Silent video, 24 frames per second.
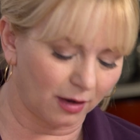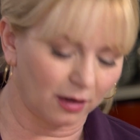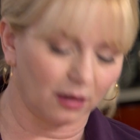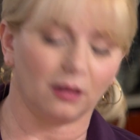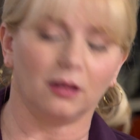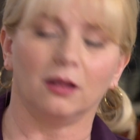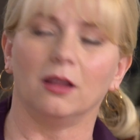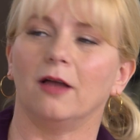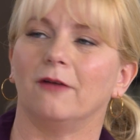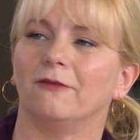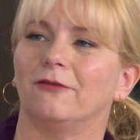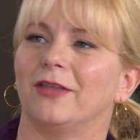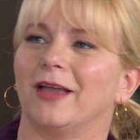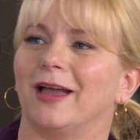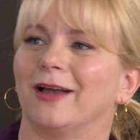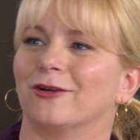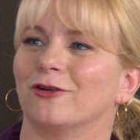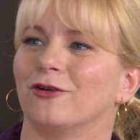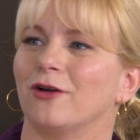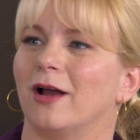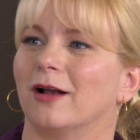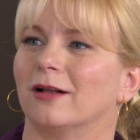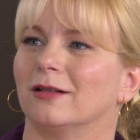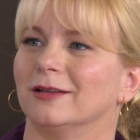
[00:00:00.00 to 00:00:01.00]
I love
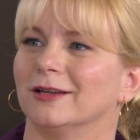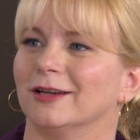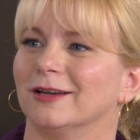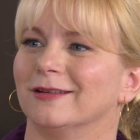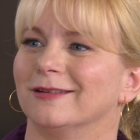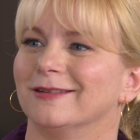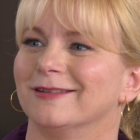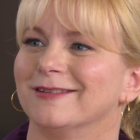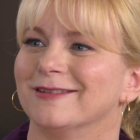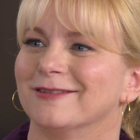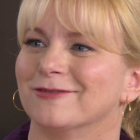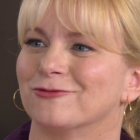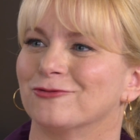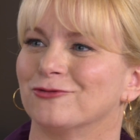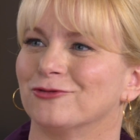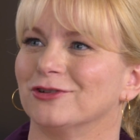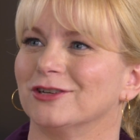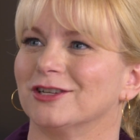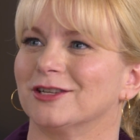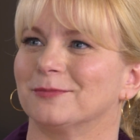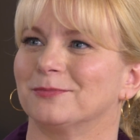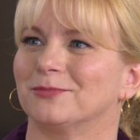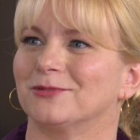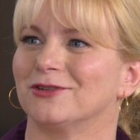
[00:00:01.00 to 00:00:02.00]
that crackly,
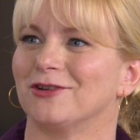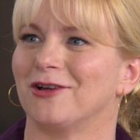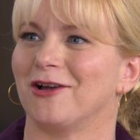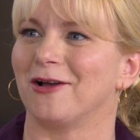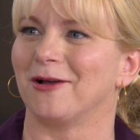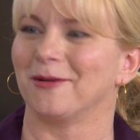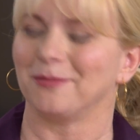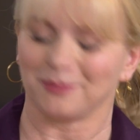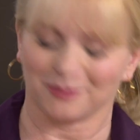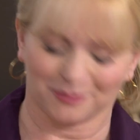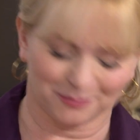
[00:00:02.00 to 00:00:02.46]
crisp top.